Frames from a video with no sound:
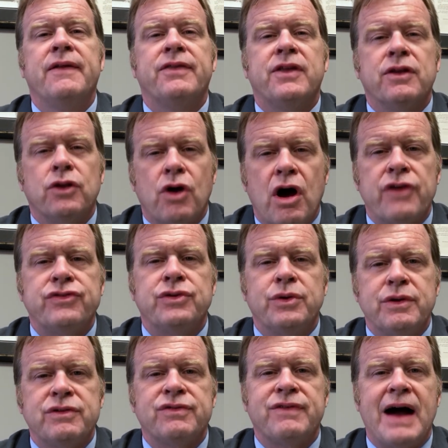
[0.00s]
the lawsuit
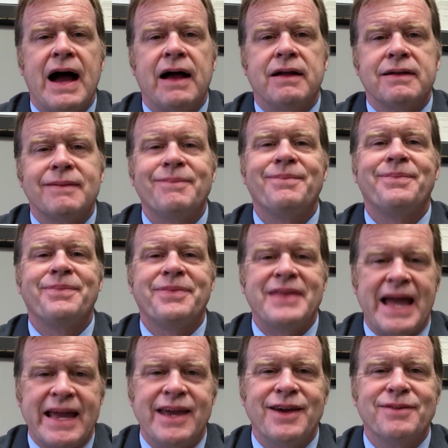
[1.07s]
is filed.
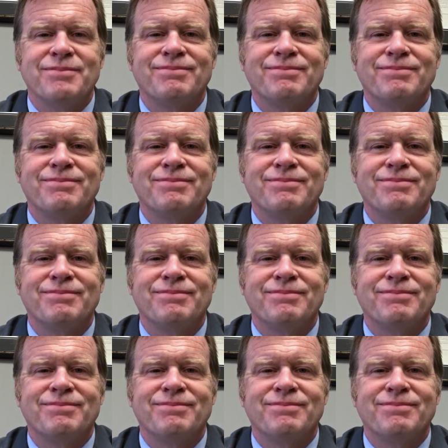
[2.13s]
Thank you.